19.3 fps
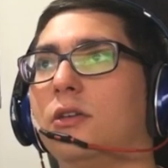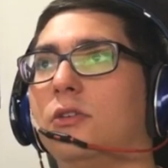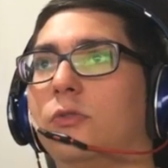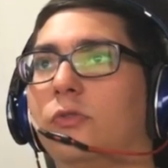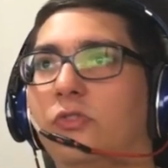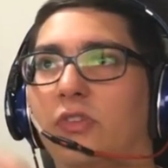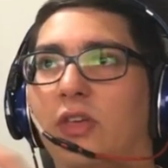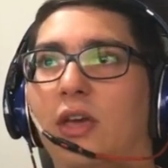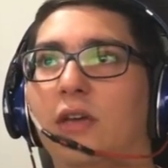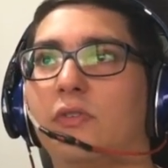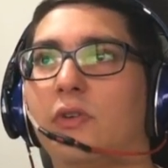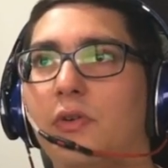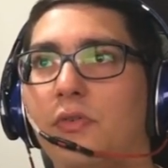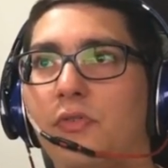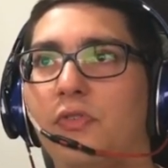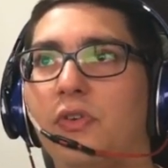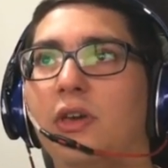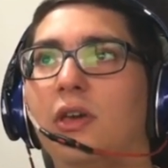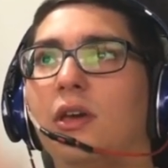you save
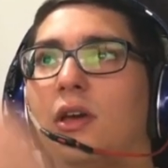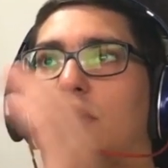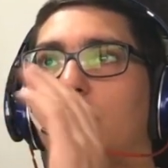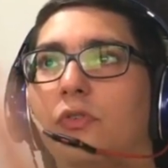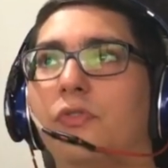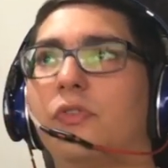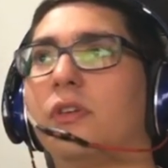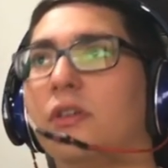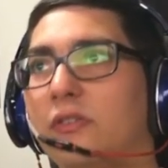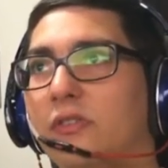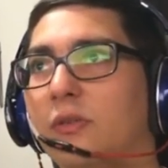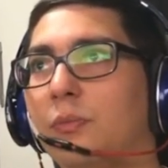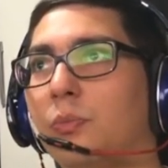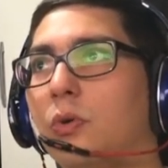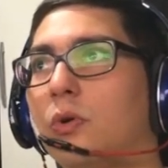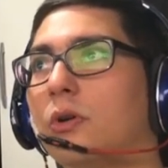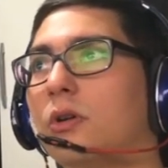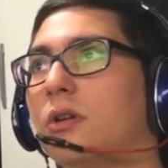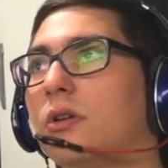everything everything is
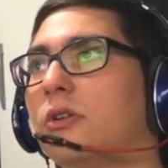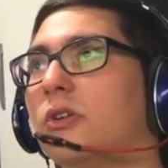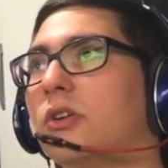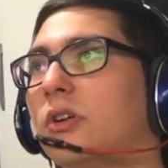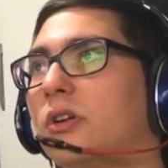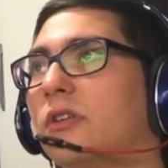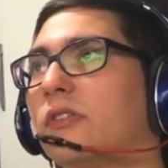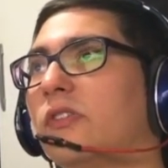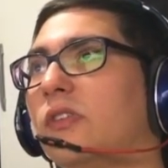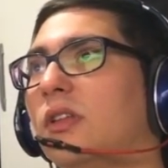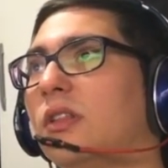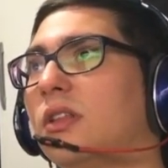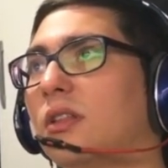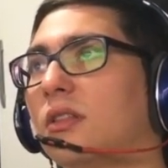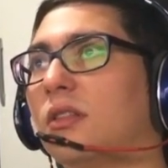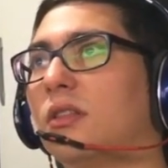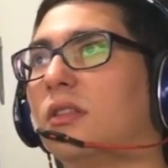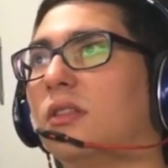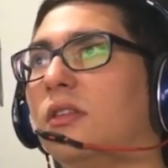important you're gonna see that